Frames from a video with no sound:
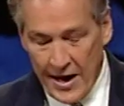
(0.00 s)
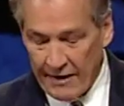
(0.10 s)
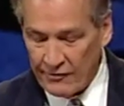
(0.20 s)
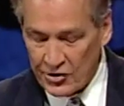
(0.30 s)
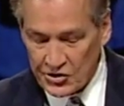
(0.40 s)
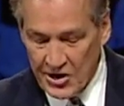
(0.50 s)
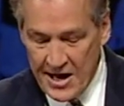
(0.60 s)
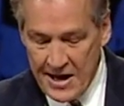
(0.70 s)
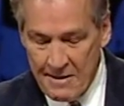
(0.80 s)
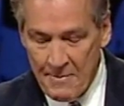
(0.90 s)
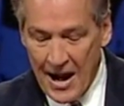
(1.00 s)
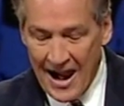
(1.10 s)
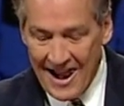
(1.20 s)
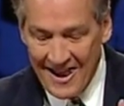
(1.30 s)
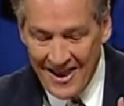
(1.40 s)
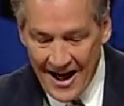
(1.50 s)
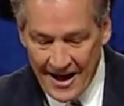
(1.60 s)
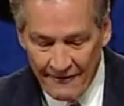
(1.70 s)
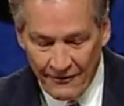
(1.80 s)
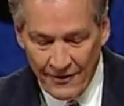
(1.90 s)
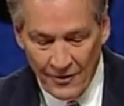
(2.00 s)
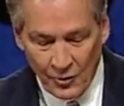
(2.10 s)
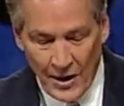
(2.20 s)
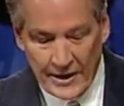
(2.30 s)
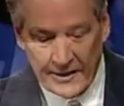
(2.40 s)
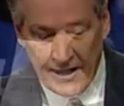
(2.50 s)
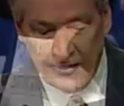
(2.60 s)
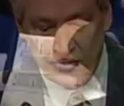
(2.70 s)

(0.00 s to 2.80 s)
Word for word: have the same life. Write it down,